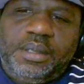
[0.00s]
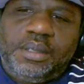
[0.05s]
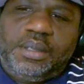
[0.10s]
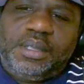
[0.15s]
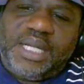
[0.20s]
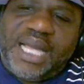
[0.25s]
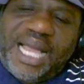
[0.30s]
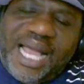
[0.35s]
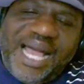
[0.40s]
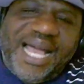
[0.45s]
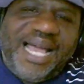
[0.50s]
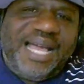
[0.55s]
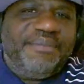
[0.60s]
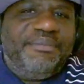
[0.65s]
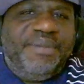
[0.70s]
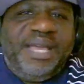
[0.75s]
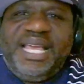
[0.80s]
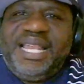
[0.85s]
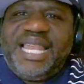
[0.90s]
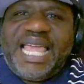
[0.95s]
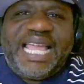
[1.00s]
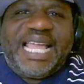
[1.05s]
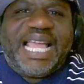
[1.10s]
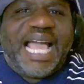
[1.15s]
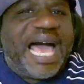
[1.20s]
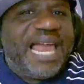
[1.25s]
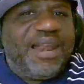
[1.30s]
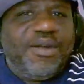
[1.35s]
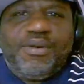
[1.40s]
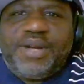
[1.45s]
God, man, like,
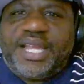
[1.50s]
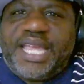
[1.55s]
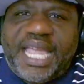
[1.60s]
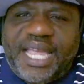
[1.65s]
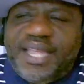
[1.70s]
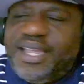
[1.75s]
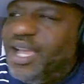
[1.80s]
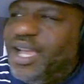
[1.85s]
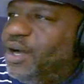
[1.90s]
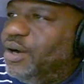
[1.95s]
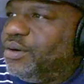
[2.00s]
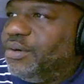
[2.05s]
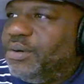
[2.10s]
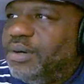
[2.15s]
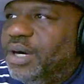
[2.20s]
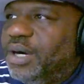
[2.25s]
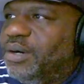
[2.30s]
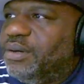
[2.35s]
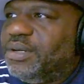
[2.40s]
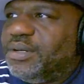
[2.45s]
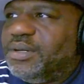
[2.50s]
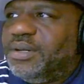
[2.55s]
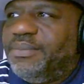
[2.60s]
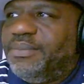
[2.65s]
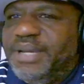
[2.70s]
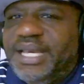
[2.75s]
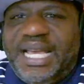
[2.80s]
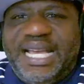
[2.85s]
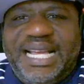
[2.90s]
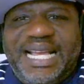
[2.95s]
I don't care. Yo, hold on,
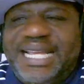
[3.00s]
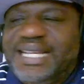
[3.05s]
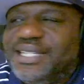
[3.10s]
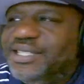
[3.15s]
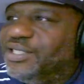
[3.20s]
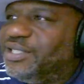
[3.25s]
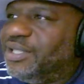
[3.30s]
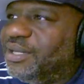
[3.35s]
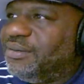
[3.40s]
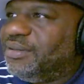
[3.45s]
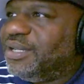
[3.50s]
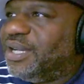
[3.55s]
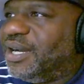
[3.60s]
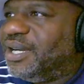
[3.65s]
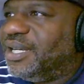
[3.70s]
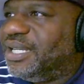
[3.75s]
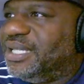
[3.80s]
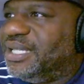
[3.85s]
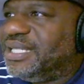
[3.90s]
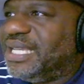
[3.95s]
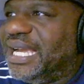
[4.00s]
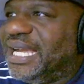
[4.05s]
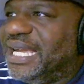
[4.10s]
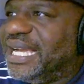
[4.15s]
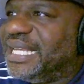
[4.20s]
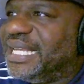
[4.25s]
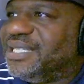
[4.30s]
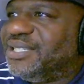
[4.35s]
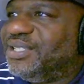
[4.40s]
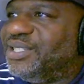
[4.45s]
man. I got to show y'all this. I
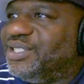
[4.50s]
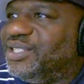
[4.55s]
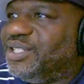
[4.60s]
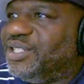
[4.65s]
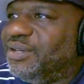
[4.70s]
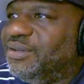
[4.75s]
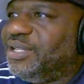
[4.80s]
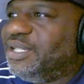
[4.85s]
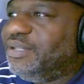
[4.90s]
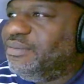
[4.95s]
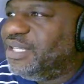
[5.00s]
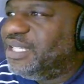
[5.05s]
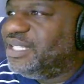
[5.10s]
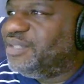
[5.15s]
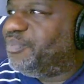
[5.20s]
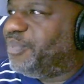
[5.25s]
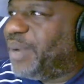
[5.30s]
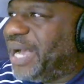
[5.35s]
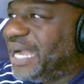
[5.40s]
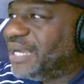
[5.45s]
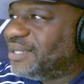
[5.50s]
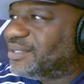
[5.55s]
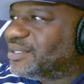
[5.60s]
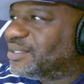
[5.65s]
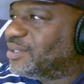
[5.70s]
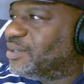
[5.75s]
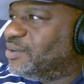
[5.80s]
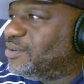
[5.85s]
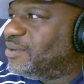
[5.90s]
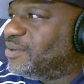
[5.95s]
got to show you this box
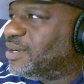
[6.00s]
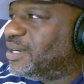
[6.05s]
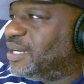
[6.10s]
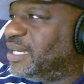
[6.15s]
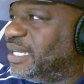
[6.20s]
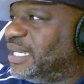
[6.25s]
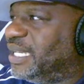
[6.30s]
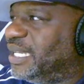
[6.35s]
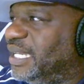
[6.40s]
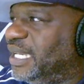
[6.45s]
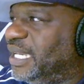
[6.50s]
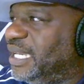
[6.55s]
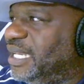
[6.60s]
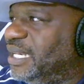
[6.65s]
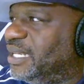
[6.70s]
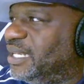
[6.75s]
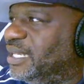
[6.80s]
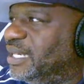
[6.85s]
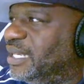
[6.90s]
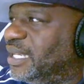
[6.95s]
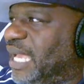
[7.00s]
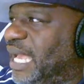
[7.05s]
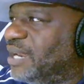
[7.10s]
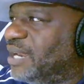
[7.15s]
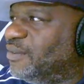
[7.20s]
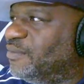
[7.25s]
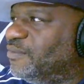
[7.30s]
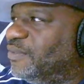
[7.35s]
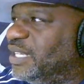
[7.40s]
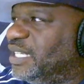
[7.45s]
score again. And I
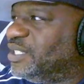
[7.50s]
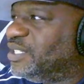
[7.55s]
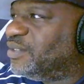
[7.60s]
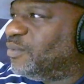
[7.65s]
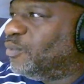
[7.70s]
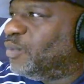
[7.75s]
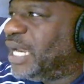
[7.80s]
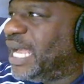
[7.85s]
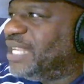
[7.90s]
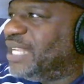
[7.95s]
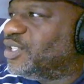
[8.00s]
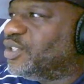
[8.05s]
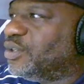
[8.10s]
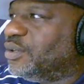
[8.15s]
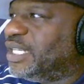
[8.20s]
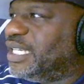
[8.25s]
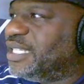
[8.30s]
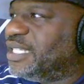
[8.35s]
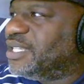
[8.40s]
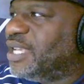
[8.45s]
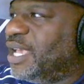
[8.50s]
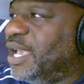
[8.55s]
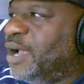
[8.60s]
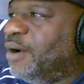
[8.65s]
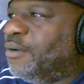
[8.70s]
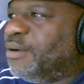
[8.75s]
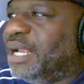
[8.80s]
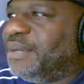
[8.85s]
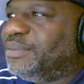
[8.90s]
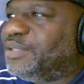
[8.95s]
don't really, when I do this,
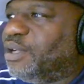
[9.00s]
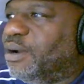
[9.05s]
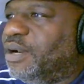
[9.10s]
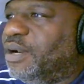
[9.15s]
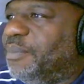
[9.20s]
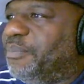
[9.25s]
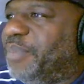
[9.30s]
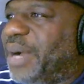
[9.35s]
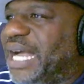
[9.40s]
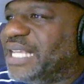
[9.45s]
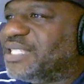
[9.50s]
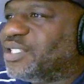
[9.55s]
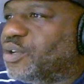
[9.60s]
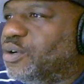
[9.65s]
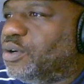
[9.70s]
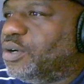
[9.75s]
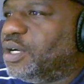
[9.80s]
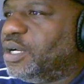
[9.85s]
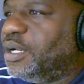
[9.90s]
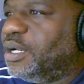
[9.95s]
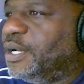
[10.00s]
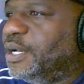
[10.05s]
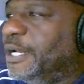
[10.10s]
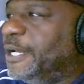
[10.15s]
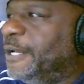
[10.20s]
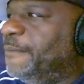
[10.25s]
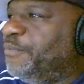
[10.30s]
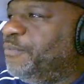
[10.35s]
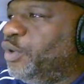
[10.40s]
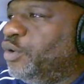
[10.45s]
when I'm showing the box score,
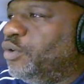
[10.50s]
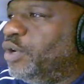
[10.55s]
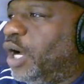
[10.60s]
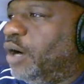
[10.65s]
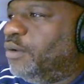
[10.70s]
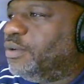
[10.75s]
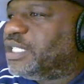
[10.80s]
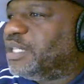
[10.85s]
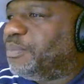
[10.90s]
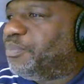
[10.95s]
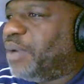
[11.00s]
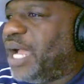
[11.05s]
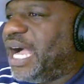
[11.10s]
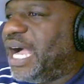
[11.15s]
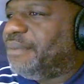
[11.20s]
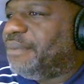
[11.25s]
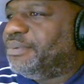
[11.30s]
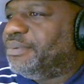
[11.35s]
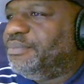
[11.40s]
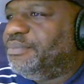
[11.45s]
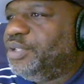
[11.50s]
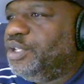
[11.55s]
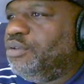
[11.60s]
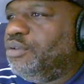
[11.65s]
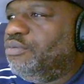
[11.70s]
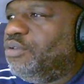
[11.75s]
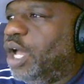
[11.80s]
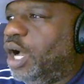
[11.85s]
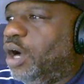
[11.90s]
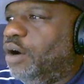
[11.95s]
it's a problem.
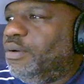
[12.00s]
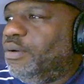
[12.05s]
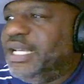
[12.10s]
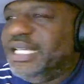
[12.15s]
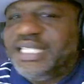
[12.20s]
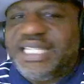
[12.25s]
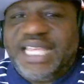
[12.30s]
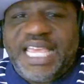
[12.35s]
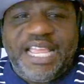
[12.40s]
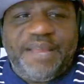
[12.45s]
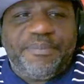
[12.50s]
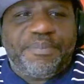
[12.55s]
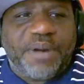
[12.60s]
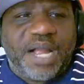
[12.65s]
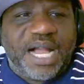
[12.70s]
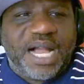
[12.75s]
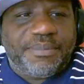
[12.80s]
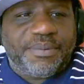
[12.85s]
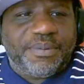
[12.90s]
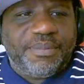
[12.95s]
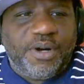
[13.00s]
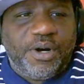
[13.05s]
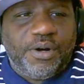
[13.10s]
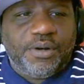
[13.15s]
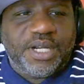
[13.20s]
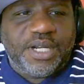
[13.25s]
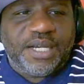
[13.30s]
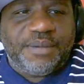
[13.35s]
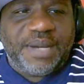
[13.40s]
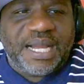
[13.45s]
It's a problem.
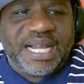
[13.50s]
Hold up.